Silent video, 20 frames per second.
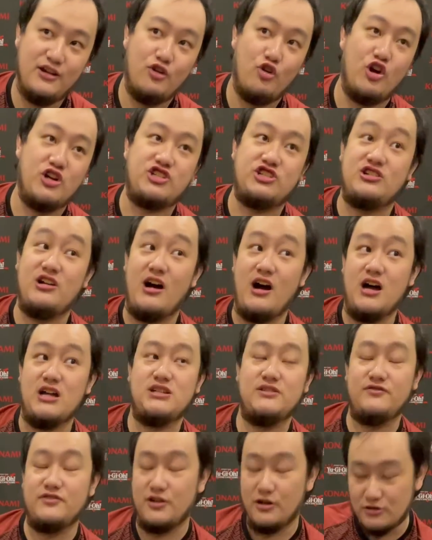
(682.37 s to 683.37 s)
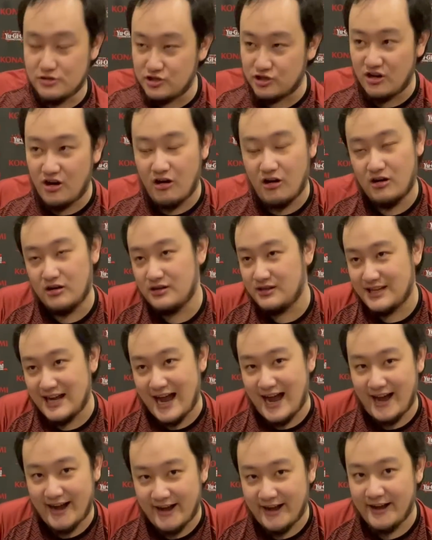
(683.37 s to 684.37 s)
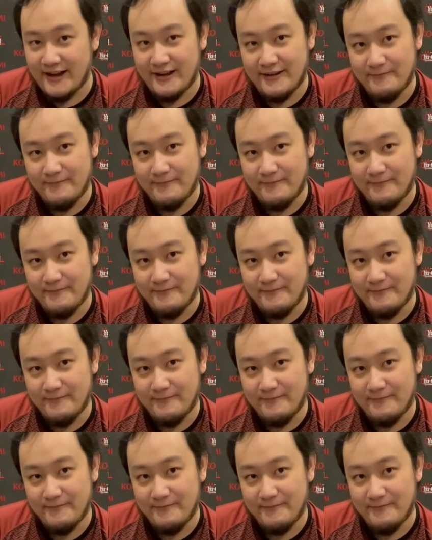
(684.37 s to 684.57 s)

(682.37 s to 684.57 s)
Which the odds of those aren't that high.